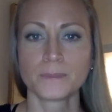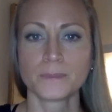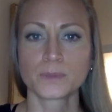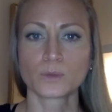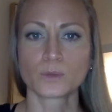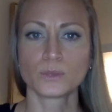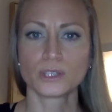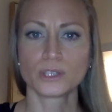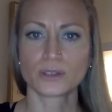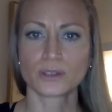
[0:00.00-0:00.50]

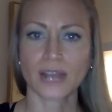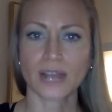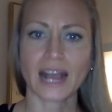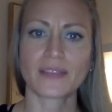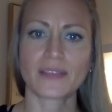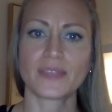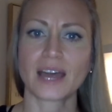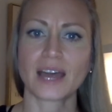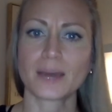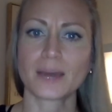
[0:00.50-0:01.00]
when you're
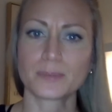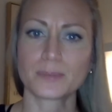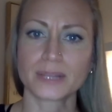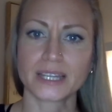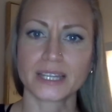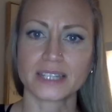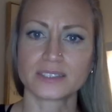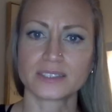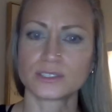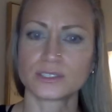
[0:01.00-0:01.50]
at that
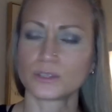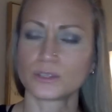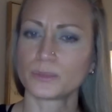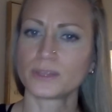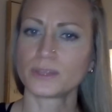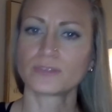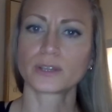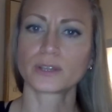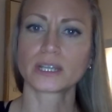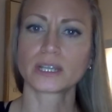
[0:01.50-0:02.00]
place, you know,
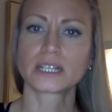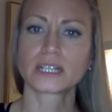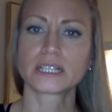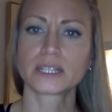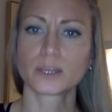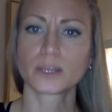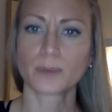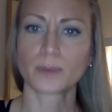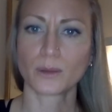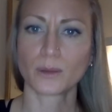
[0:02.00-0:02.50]
being very
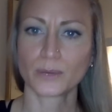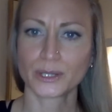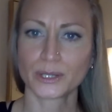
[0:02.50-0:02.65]
clear about what